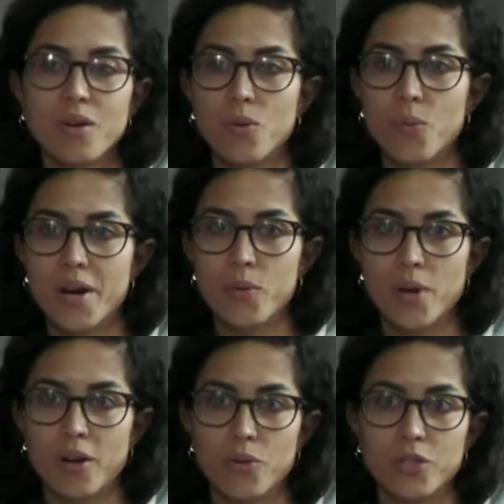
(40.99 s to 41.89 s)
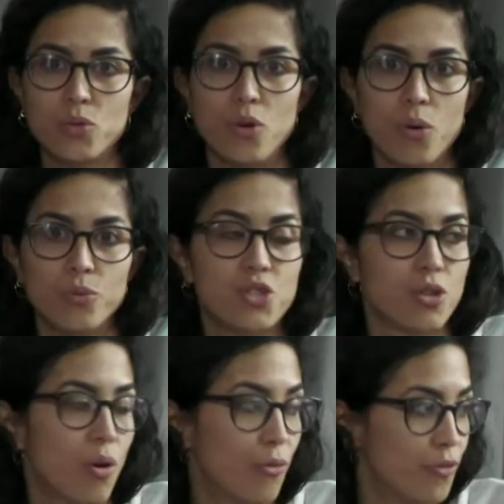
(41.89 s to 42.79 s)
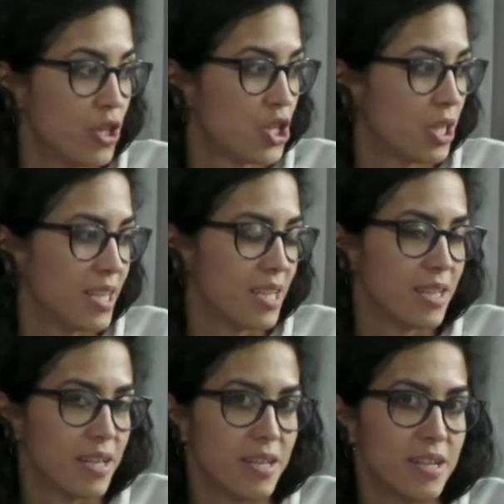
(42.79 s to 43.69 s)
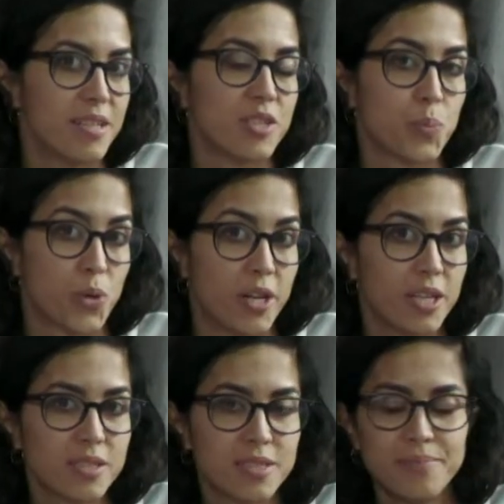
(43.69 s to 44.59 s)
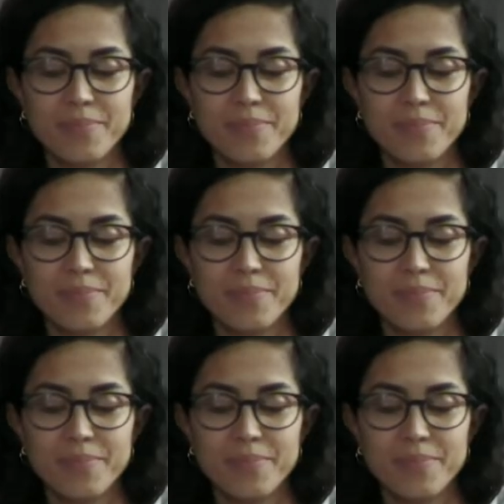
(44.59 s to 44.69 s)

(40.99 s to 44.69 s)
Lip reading: where we are going to launch officially this product.